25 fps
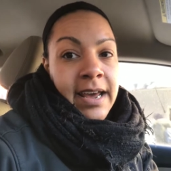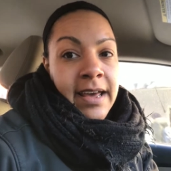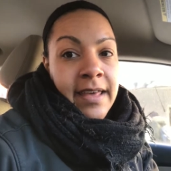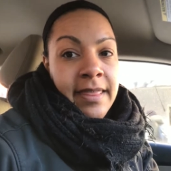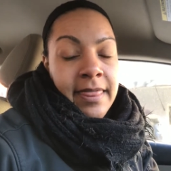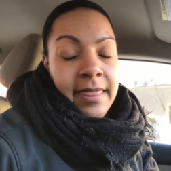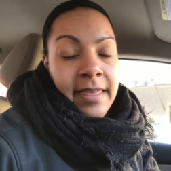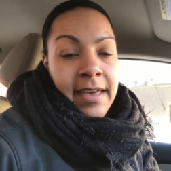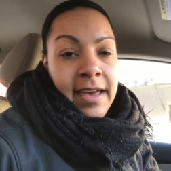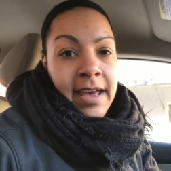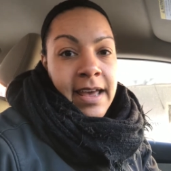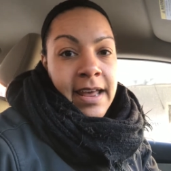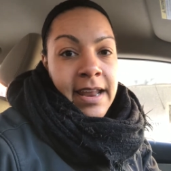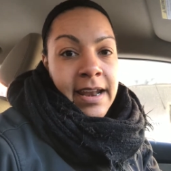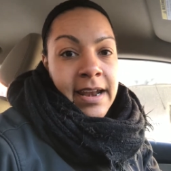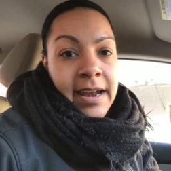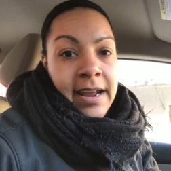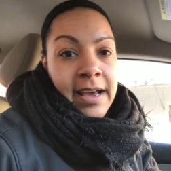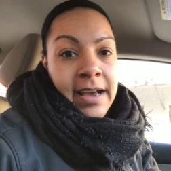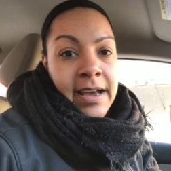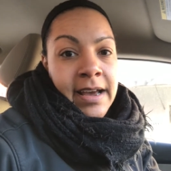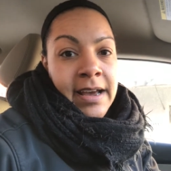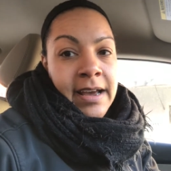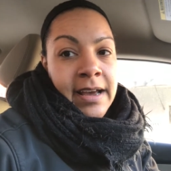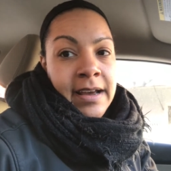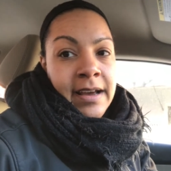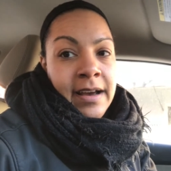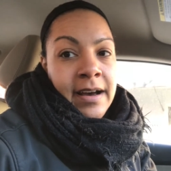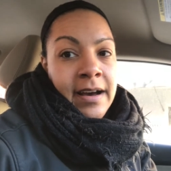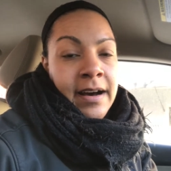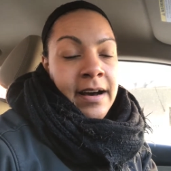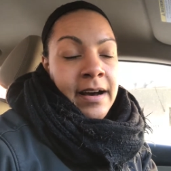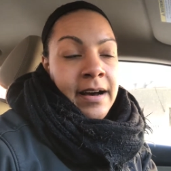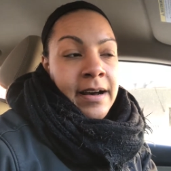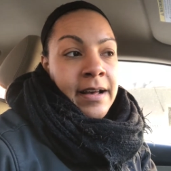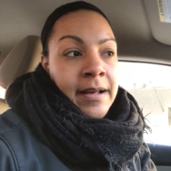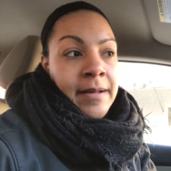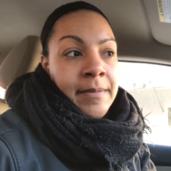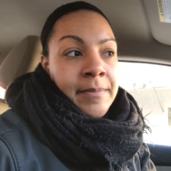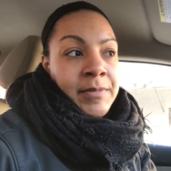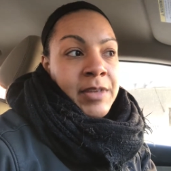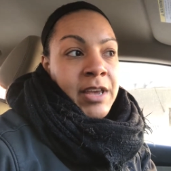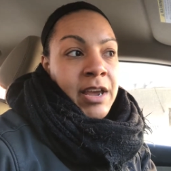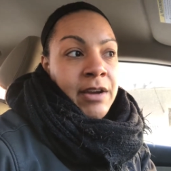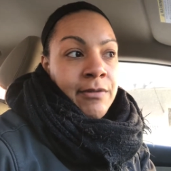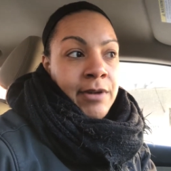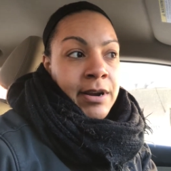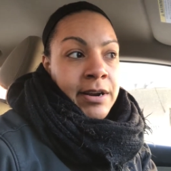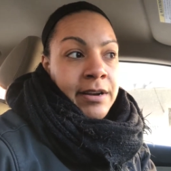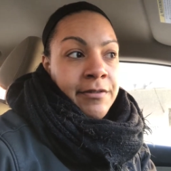and then
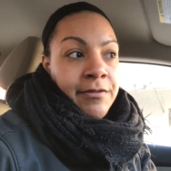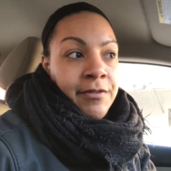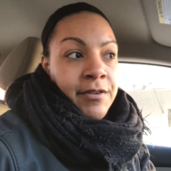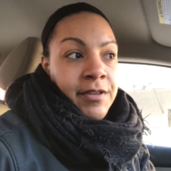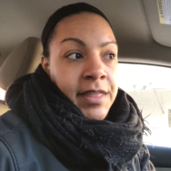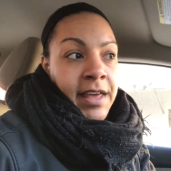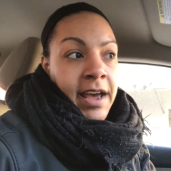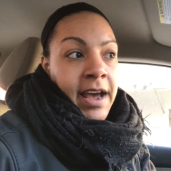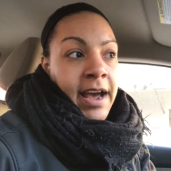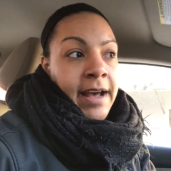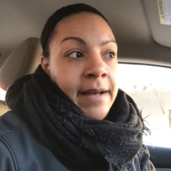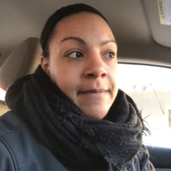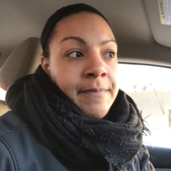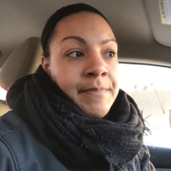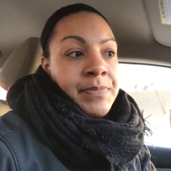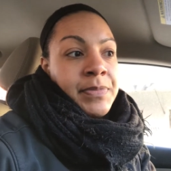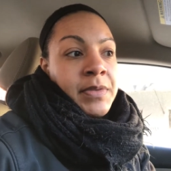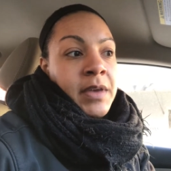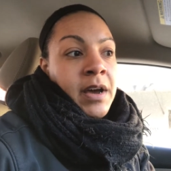get ready for that.